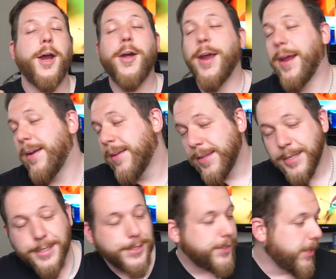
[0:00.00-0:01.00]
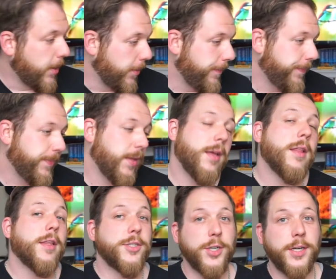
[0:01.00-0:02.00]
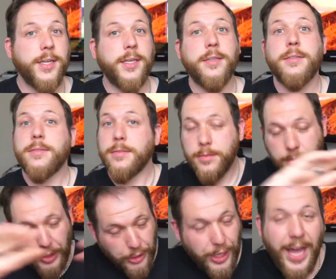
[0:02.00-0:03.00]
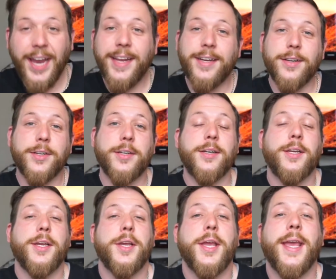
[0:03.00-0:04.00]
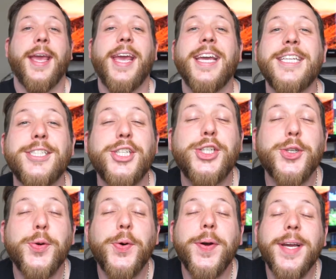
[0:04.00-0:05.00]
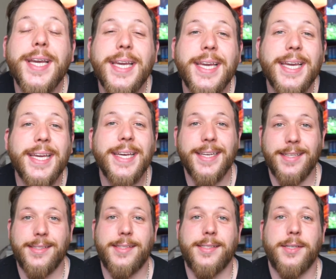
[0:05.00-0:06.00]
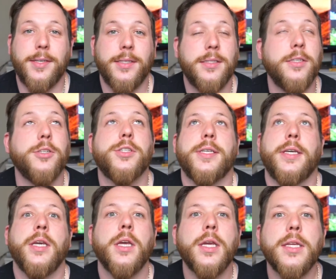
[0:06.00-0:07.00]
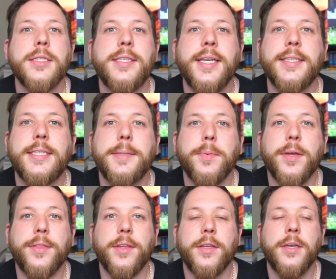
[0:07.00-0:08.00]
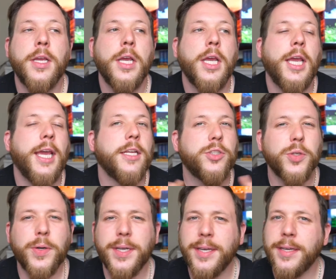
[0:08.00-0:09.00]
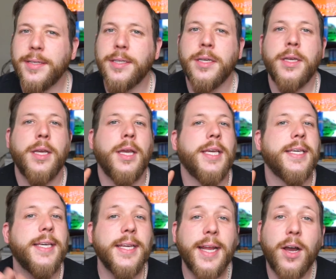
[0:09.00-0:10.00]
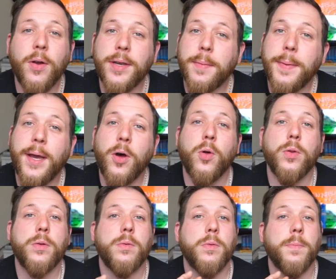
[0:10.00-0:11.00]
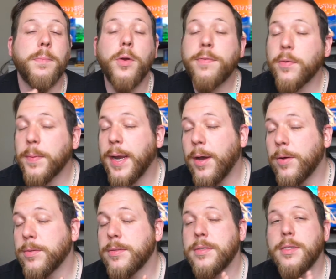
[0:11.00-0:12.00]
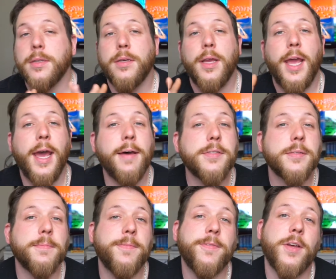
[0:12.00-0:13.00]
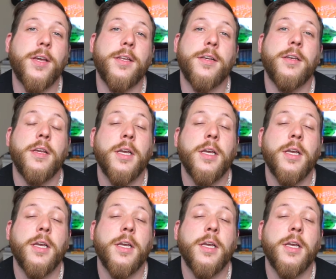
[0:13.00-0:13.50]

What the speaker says: All right, so the journey you got here, enjoy it. Seriously, take a deep breath in, enjoy it, get out and about, move around, have some fun,